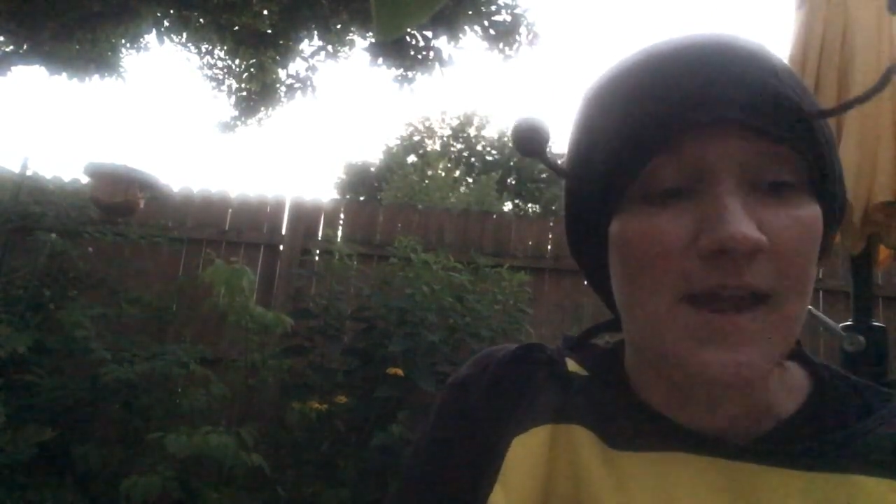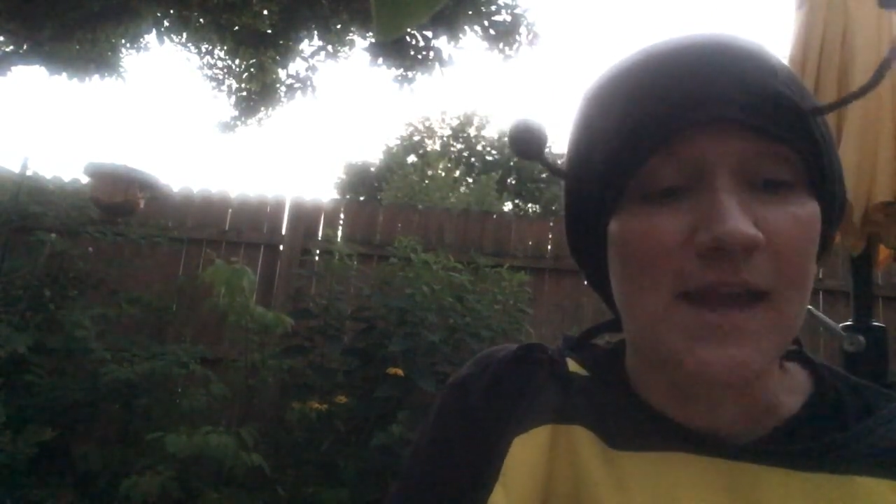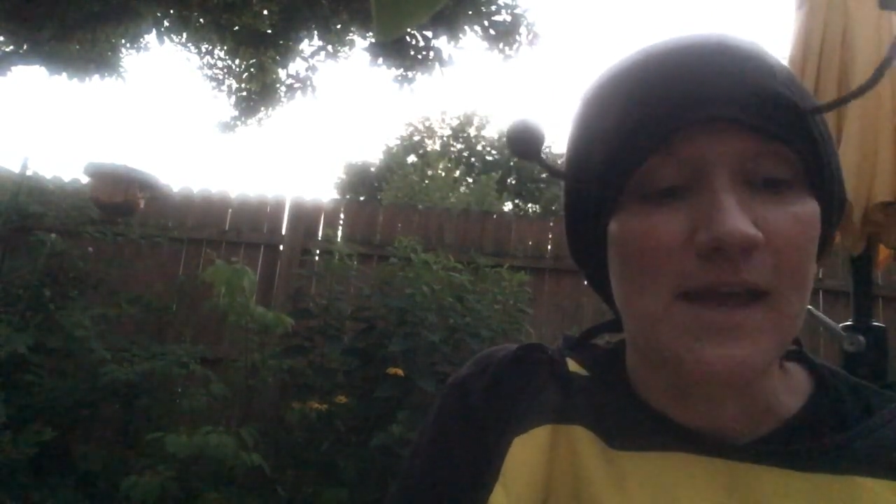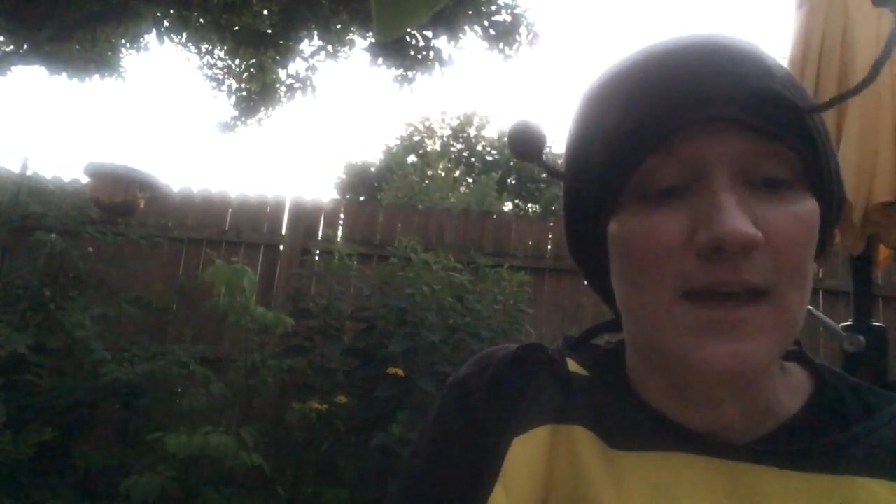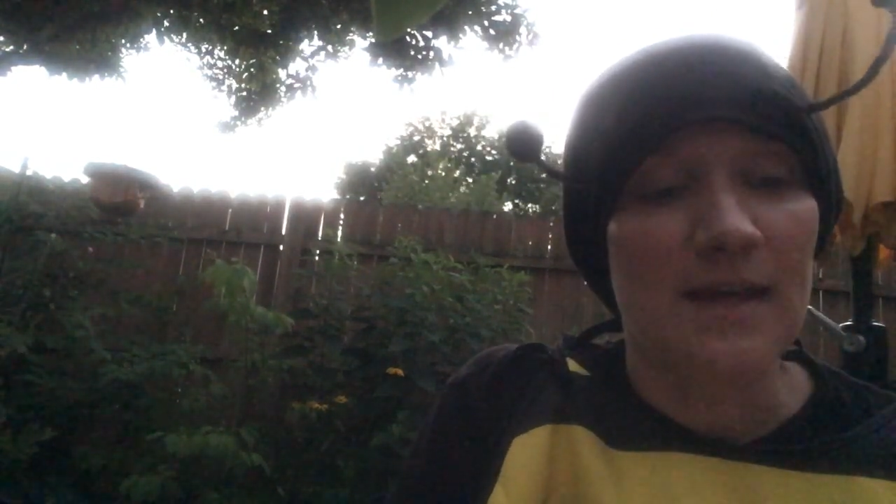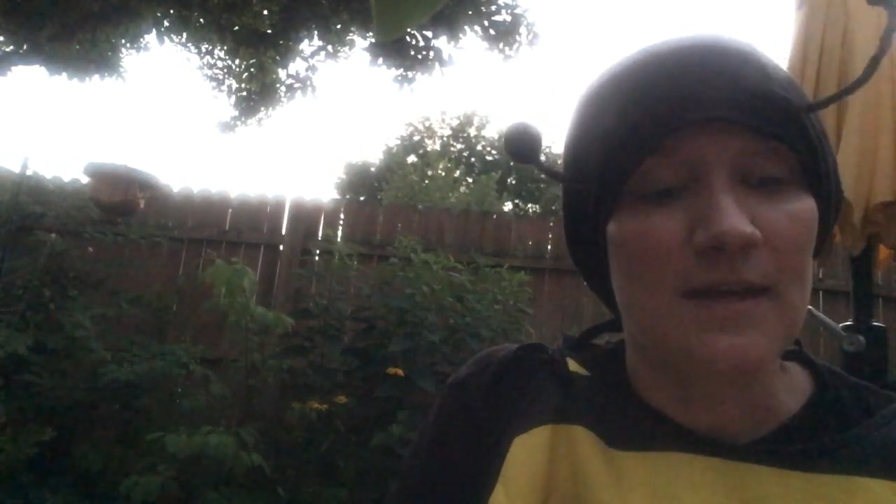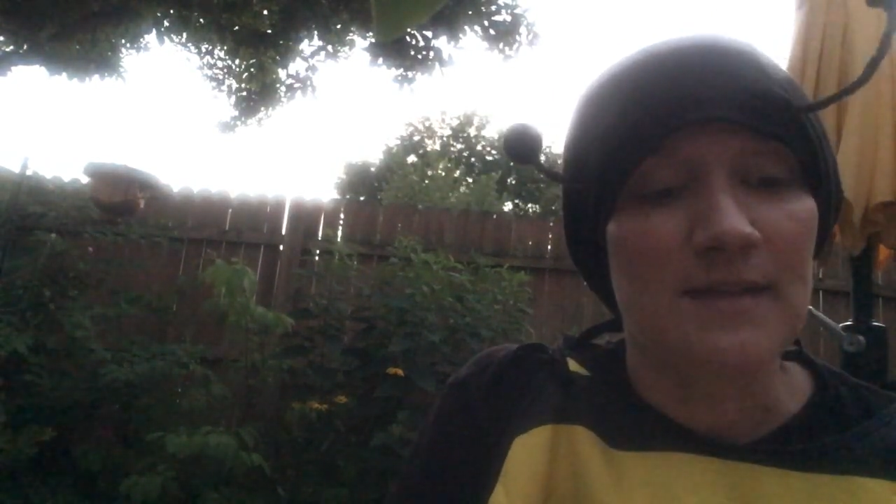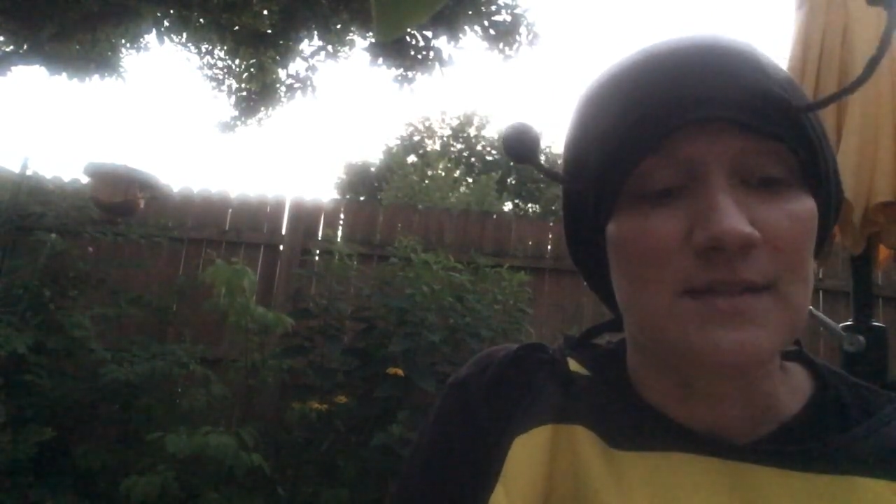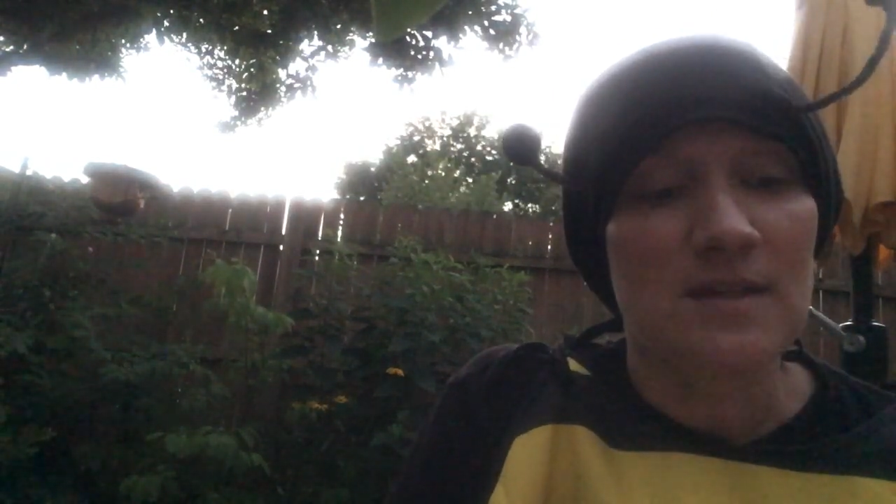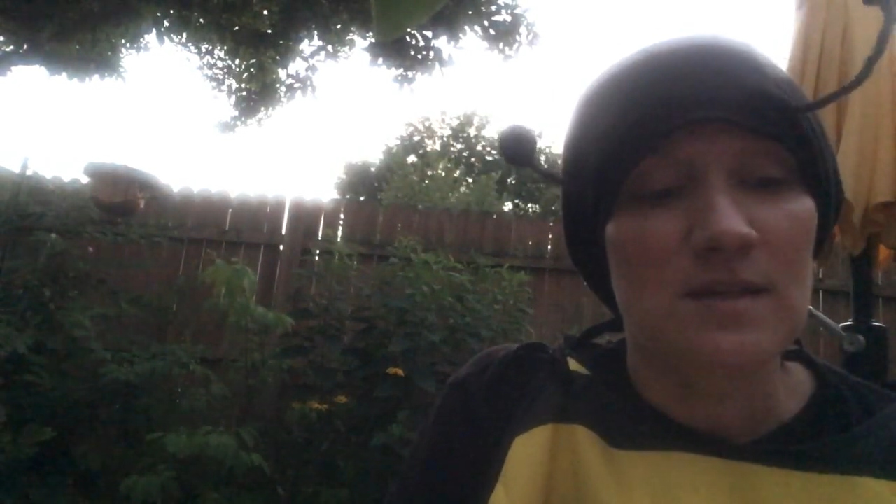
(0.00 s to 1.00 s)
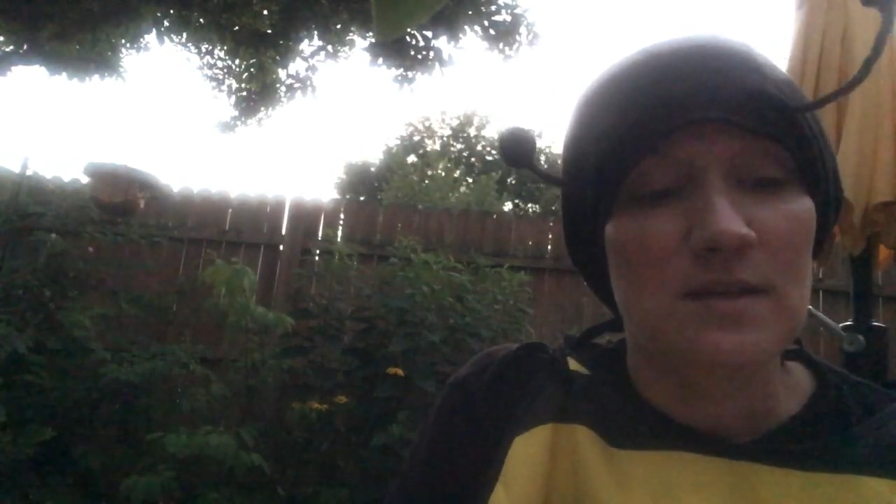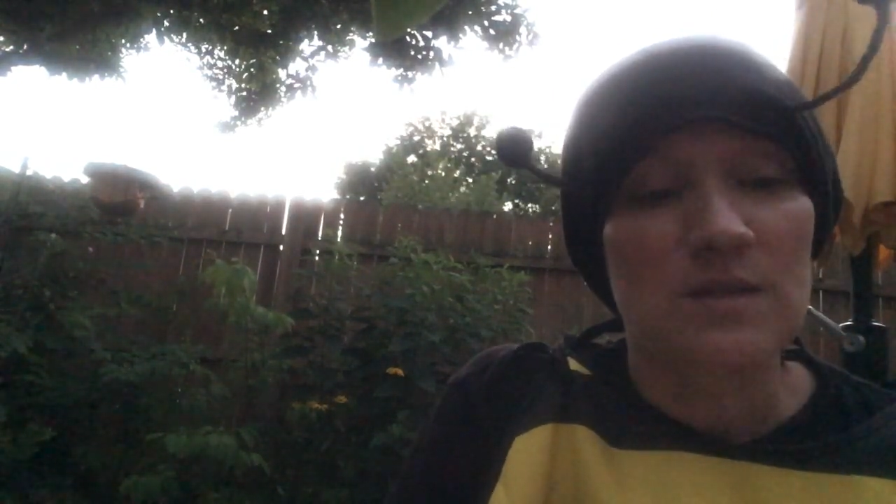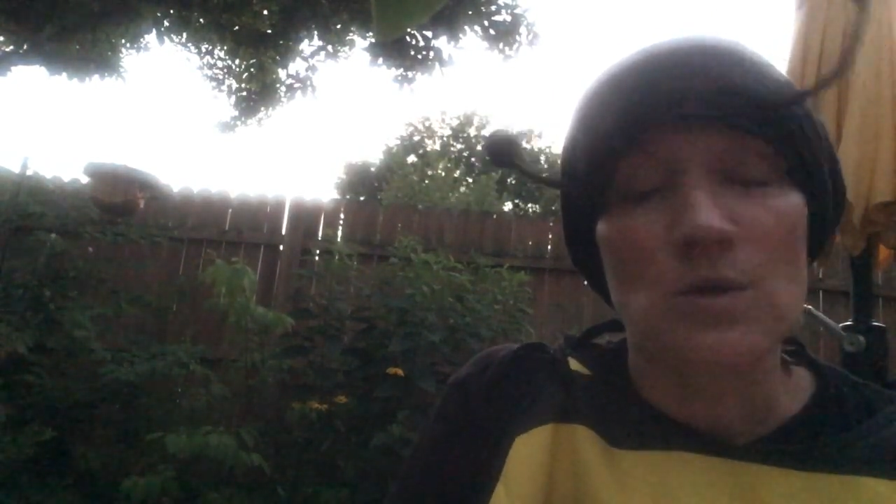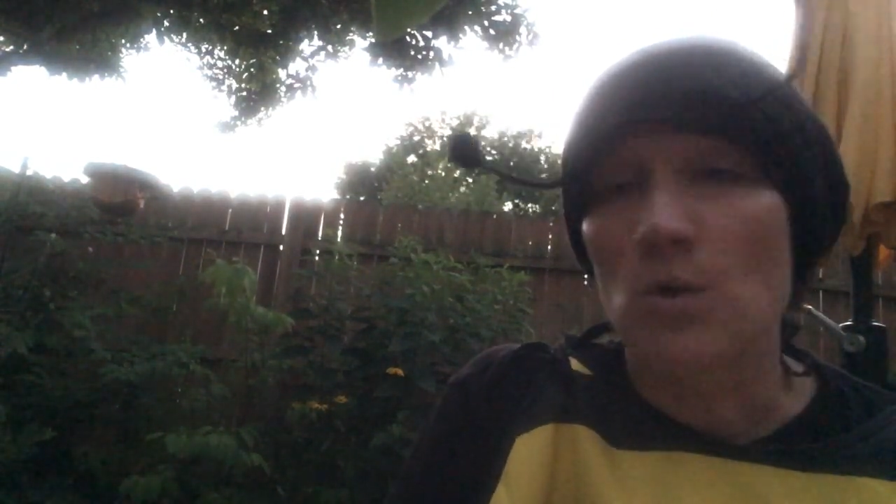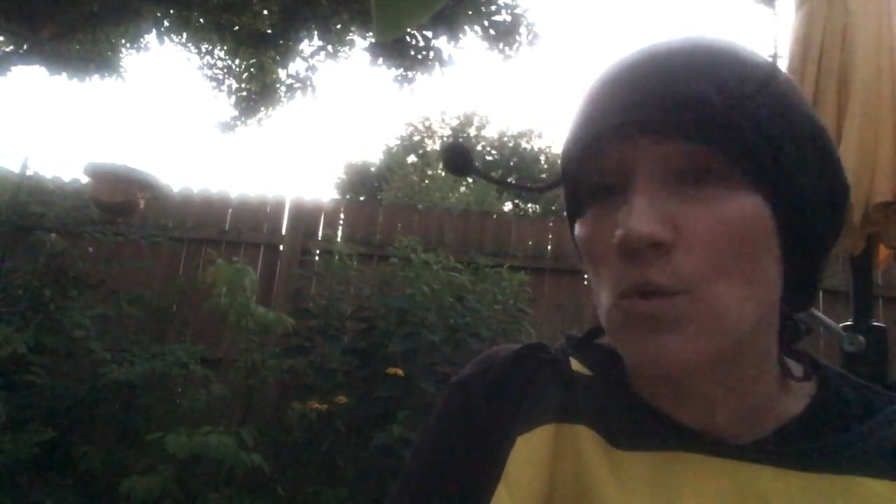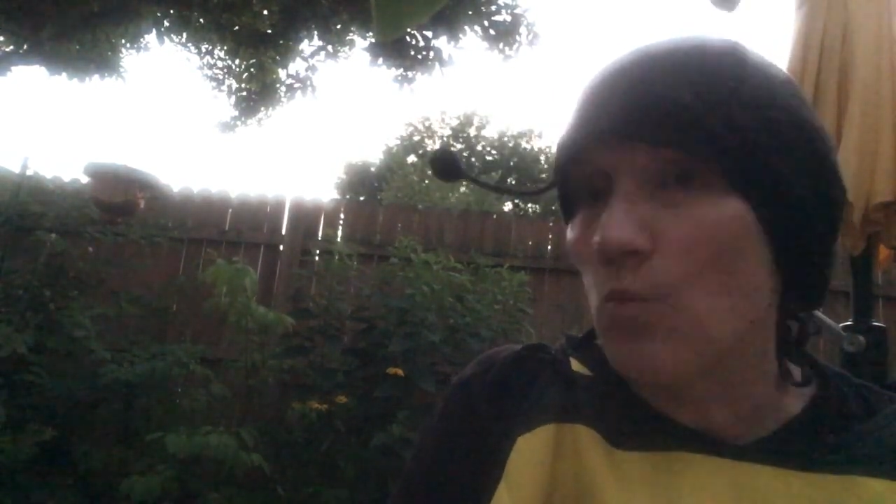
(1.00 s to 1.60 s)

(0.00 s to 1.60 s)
And so